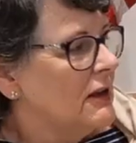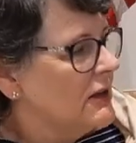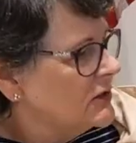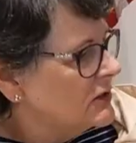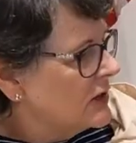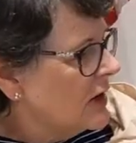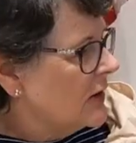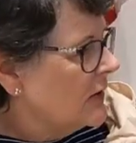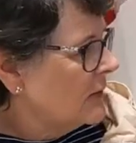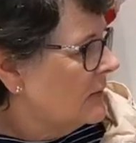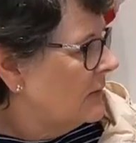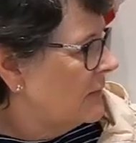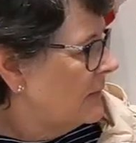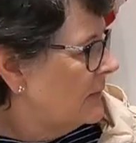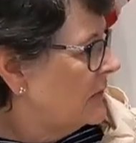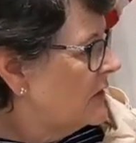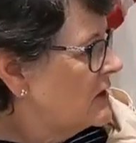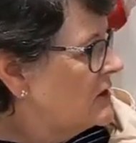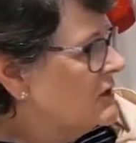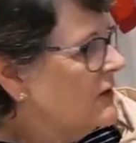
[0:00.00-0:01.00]
So
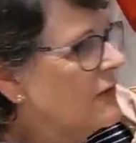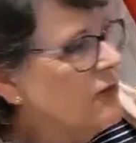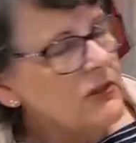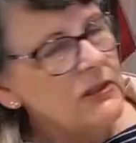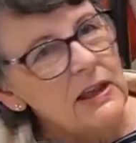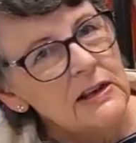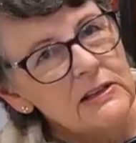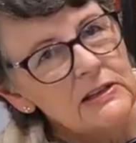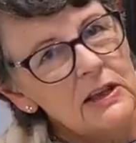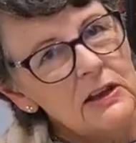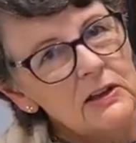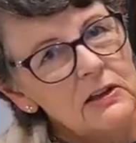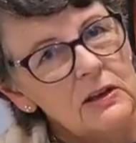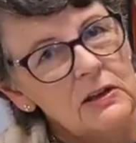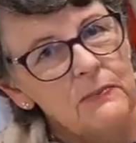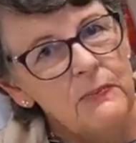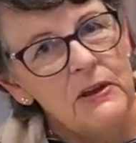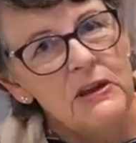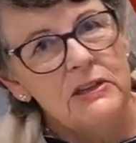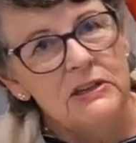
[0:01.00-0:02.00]
the different things that
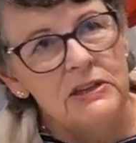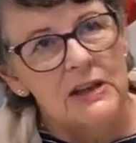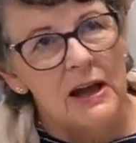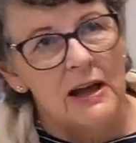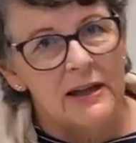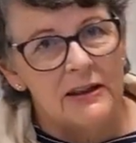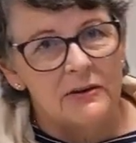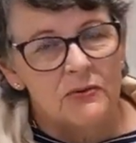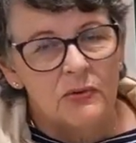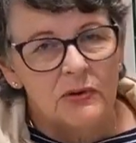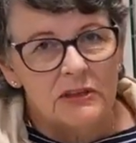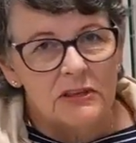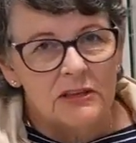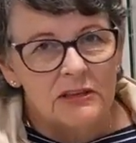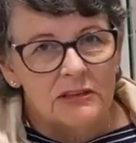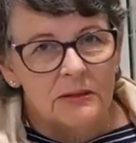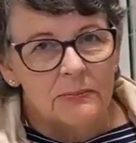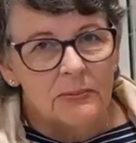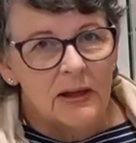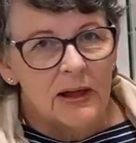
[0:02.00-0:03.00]
could be done with the
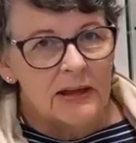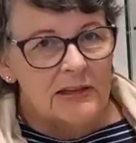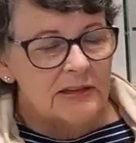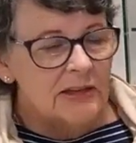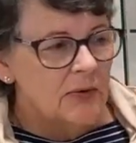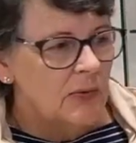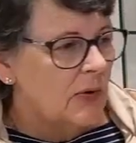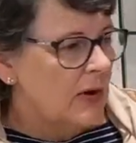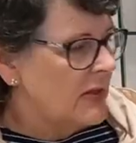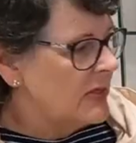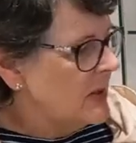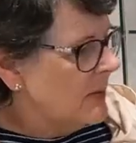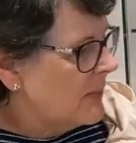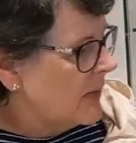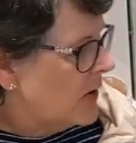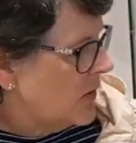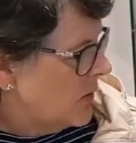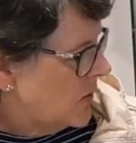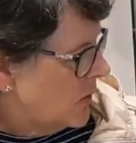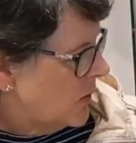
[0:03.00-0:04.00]
supplies that were on the
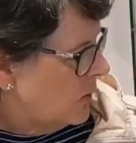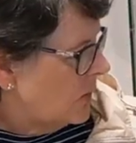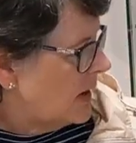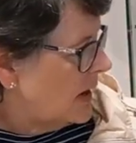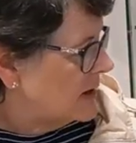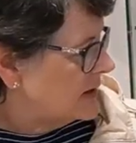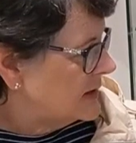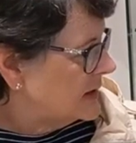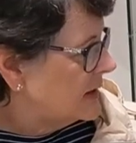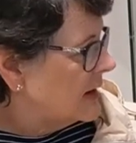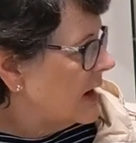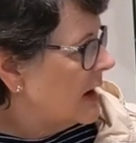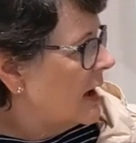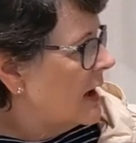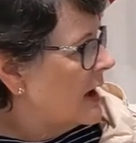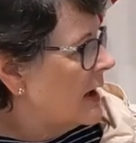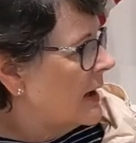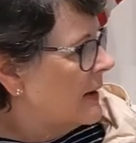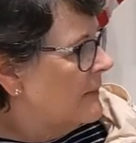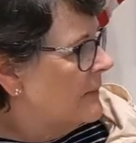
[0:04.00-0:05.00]
boat was,
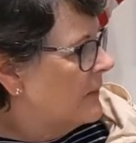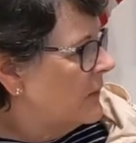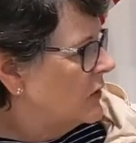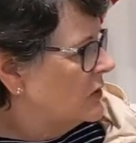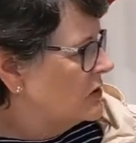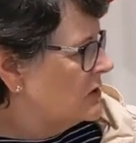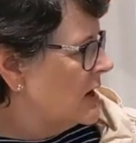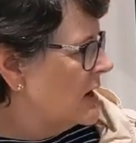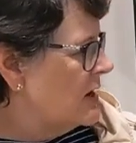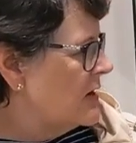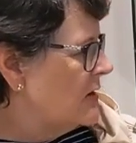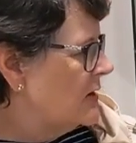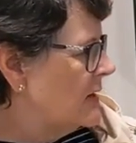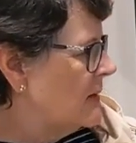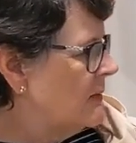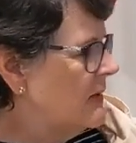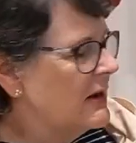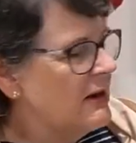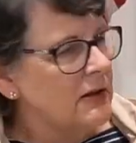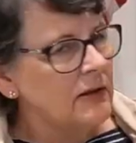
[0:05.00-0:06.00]
we'll start here in
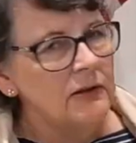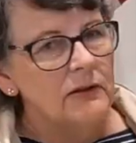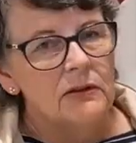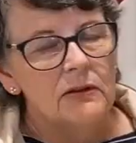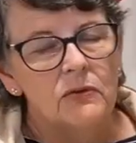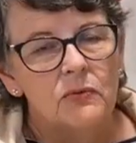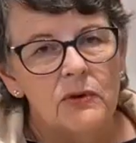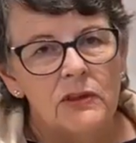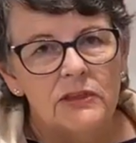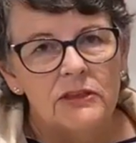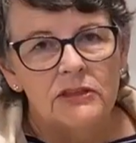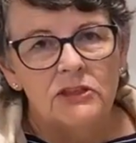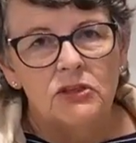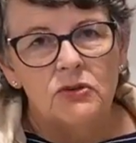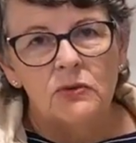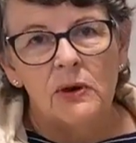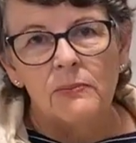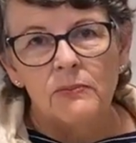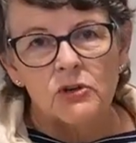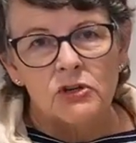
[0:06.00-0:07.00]
the middle with
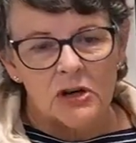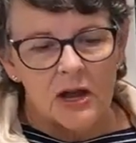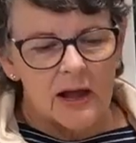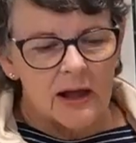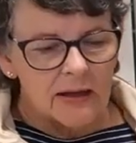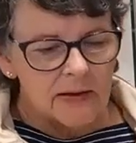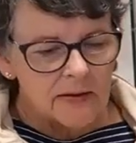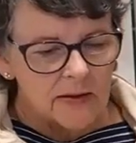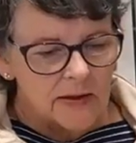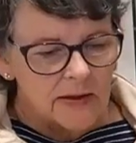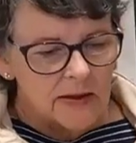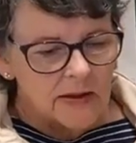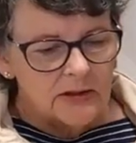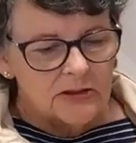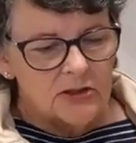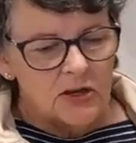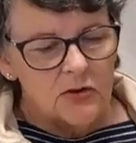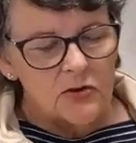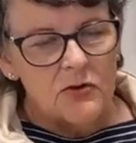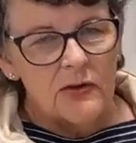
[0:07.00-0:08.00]
Scrimshaw.
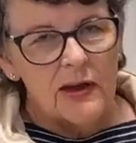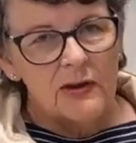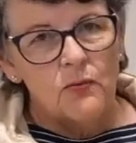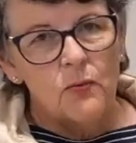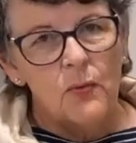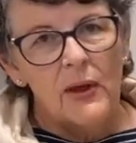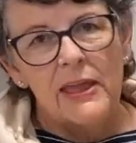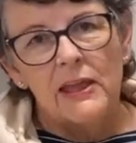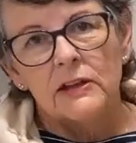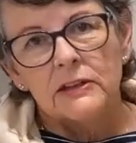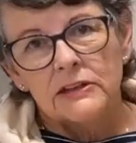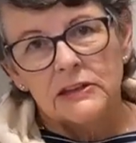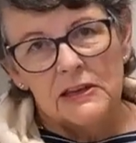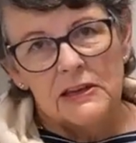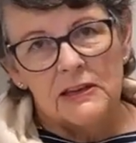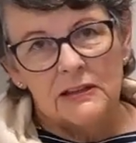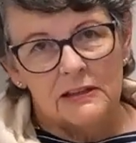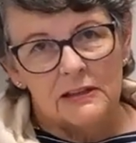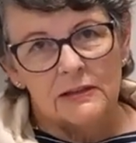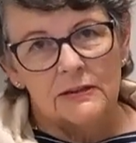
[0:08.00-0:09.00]
So you had whale
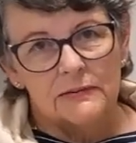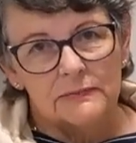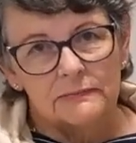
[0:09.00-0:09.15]
teeth.